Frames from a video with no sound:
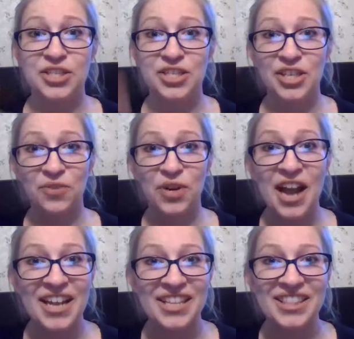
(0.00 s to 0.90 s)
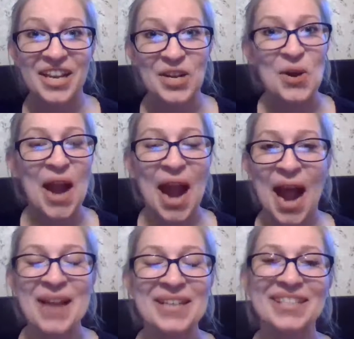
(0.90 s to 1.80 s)
different height that you're
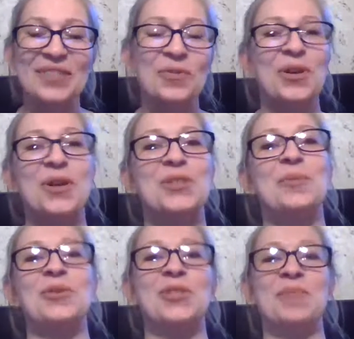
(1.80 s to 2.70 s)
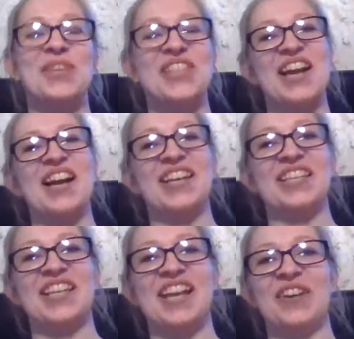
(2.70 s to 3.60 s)
at. We're not supposed to be that high in
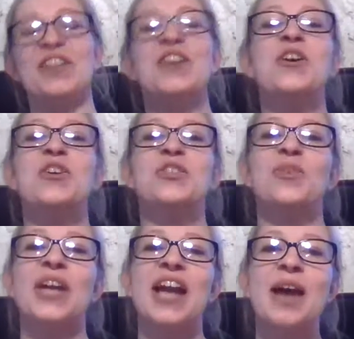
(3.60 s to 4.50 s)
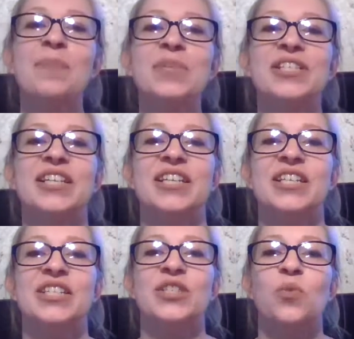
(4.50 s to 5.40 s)
the air. So what happens
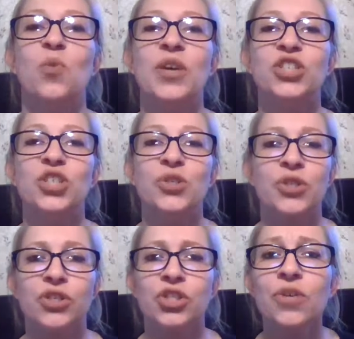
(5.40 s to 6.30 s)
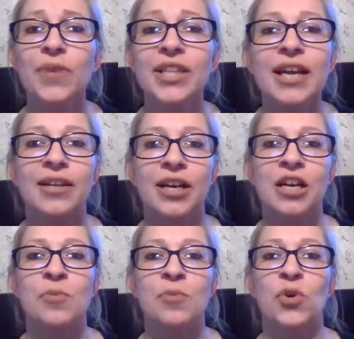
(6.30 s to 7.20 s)
is once you start chewing that
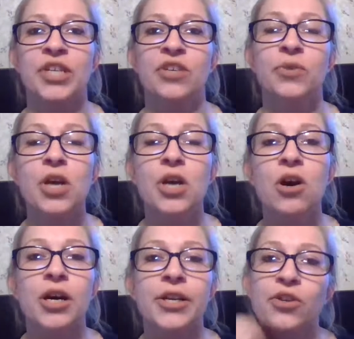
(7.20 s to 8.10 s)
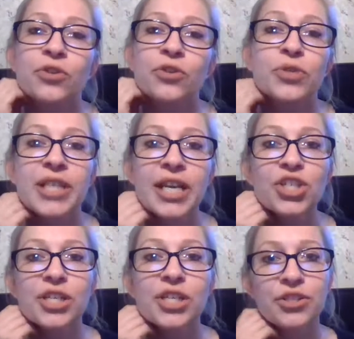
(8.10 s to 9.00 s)
gum or you yawn, your
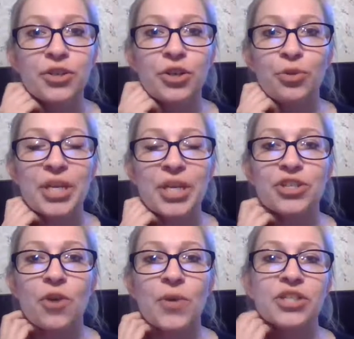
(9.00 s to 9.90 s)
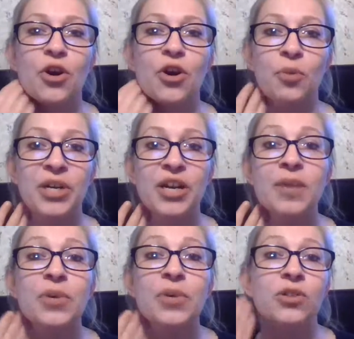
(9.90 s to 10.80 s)
eustachian tube is going to open
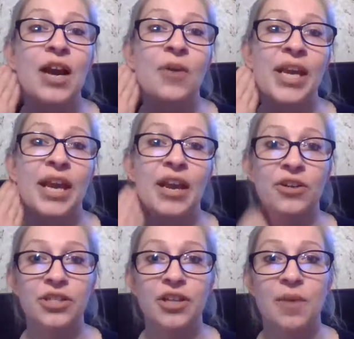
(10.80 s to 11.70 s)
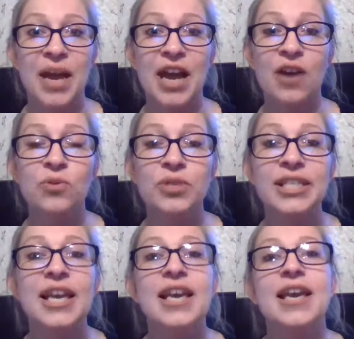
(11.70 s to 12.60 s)
up, allowing air to come
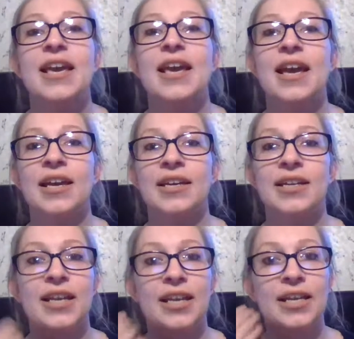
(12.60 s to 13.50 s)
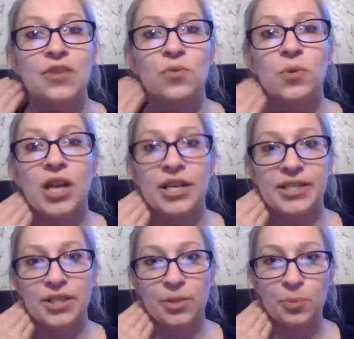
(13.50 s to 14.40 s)
out, and it
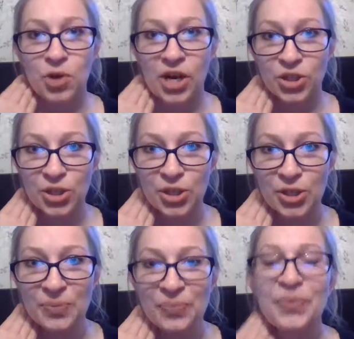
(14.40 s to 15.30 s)
equalizes the pressure.